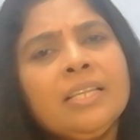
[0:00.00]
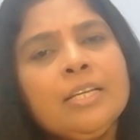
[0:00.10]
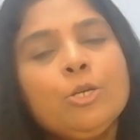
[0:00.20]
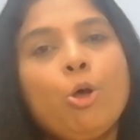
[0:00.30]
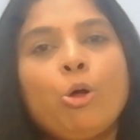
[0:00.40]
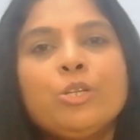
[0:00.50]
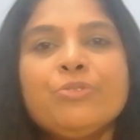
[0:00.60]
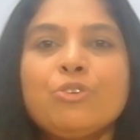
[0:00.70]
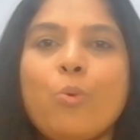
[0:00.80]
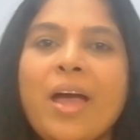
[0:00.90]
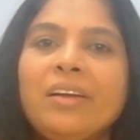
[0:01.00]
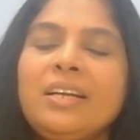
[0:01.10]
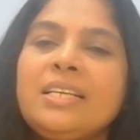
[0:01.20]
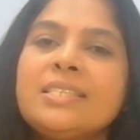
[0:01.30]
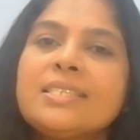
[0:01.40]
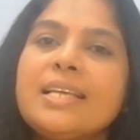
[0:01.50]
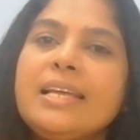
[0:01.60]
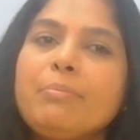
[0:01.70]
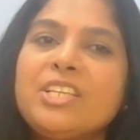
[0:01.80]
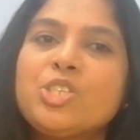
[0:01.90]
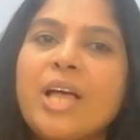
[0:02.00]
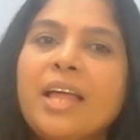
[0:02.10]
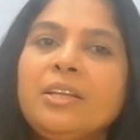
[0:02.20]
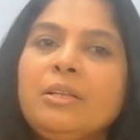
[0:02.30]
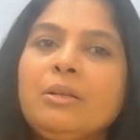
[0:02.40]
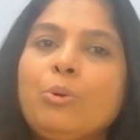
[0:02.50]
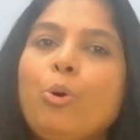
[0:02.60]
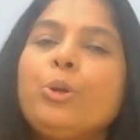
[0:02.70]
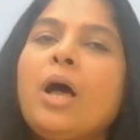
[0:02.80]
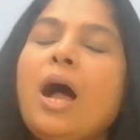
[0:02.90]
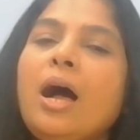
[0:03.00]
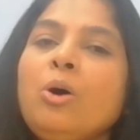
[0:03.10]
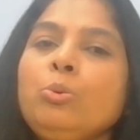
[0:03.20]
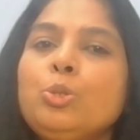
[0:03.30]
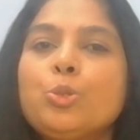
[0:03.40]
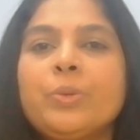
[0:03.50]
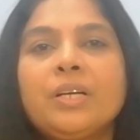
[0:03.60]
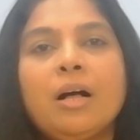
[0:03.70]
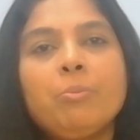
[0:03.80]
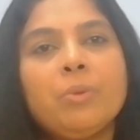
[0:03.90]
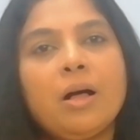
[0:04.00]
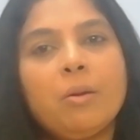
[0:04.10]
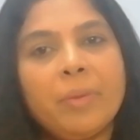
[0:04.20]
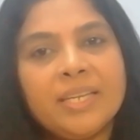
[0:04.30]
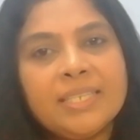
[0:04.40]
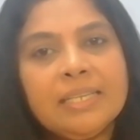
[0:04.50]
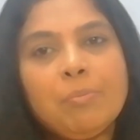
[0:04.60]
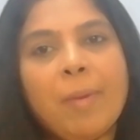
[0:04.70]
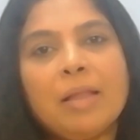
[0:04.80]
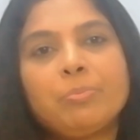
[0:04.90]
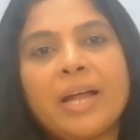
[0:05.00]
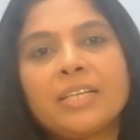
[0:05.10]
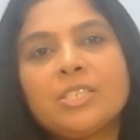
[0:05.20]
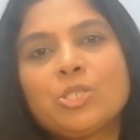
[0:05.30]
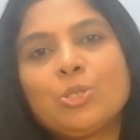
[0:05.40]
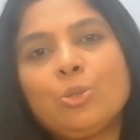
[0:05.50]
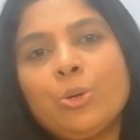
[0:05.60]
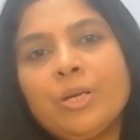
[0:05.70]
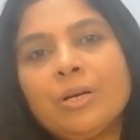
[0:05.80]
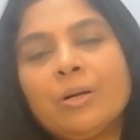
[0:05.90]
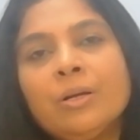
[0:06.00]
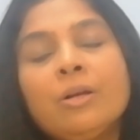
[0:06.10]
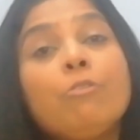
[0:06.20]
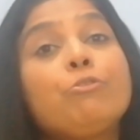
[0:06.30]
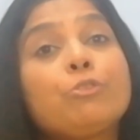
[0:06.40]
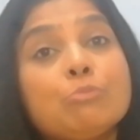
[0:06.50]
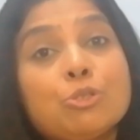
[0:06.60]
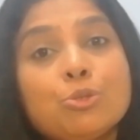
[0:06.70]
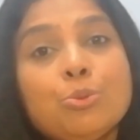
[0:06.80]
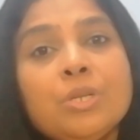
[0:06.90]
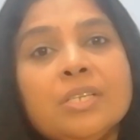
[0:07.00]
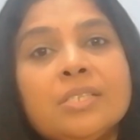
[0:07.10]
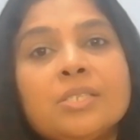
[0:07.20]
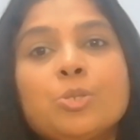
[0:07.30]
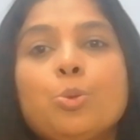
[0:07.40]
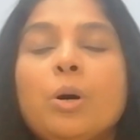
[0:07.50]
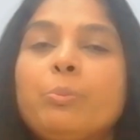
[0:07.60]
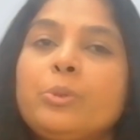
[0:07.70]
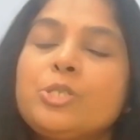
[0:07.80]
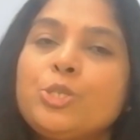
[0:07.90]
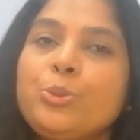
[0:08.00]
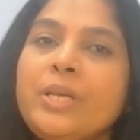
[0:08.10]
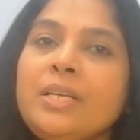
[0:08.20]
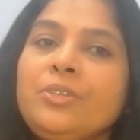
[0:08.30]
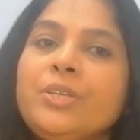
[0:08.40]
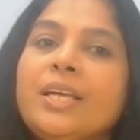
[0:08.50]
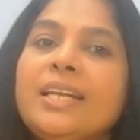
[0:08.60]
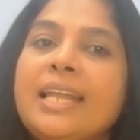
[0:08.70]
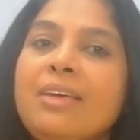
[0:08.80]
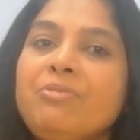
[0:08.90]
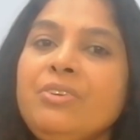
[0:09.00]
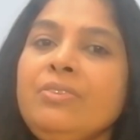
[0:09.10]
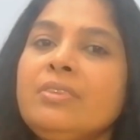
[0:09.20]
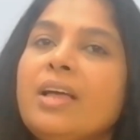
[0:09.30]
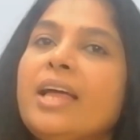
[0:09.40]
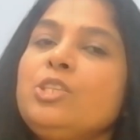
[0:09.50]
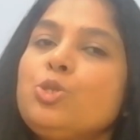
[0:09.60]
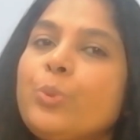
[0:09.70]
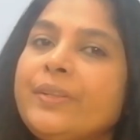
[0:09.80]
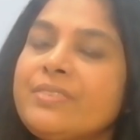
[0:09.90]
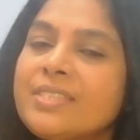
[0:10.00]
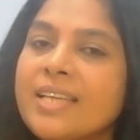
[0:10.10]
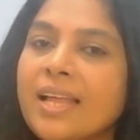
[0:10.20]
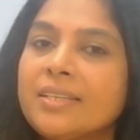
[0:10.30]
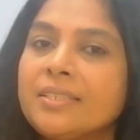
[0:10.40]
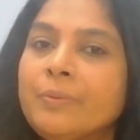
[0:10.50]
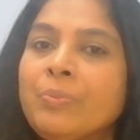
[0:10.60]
getting a lot of queries in my channel on how to become a medical malpractice lawyer from students who are pursuing their 11th and 12th standard.